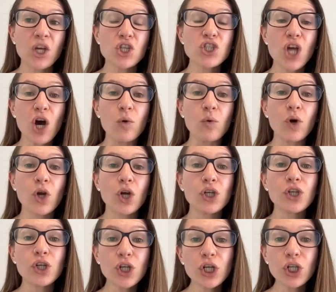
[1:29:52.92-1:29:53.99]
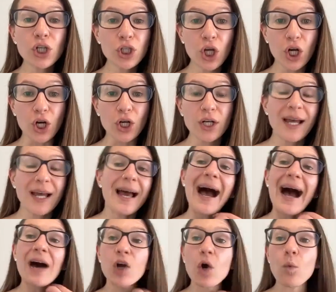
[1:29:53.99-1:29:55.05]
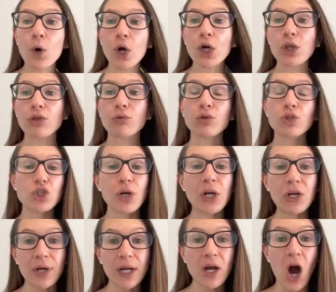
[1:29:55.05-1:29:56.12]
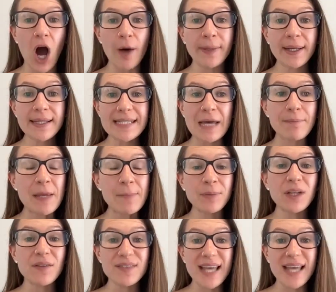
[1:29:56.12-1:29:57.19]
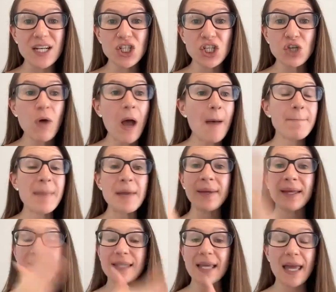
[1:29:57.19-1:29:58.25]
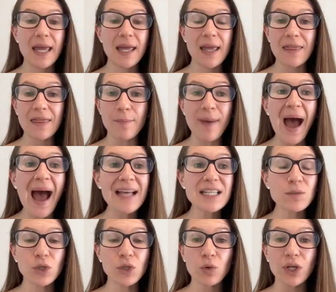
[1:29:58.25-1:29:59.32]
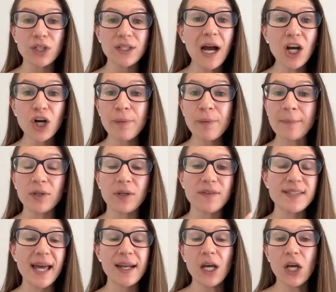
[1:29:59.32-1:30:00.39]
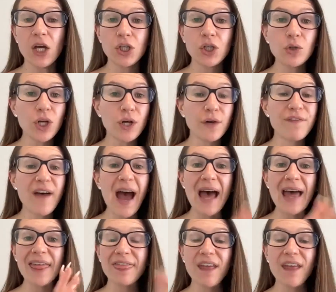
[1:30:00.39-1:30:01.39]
So you're going to learn how to work through triggering comments that people have said to you. Maybe it's in the past when you were younger, people have said, you look fat,